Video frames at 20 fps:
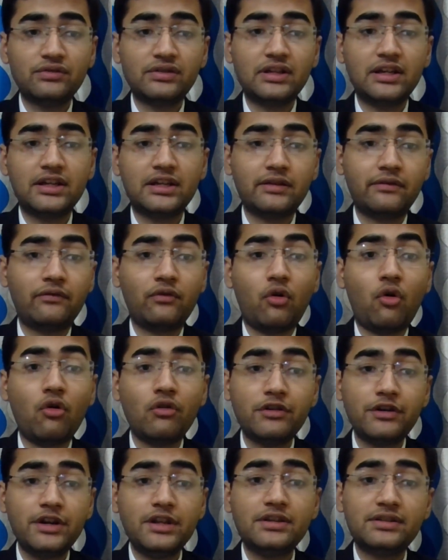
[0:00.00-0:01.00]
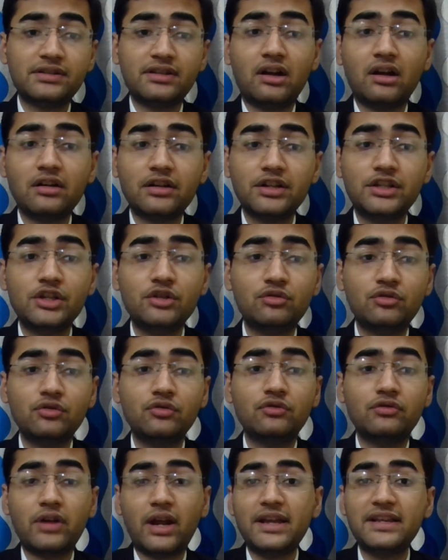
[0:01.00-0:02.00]
have already sunk due to
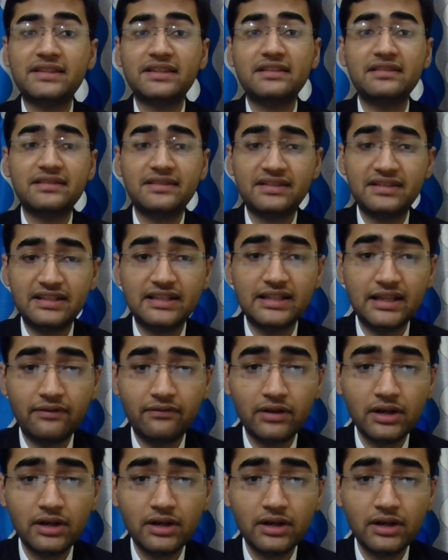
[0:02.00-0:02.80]
rise in sea level,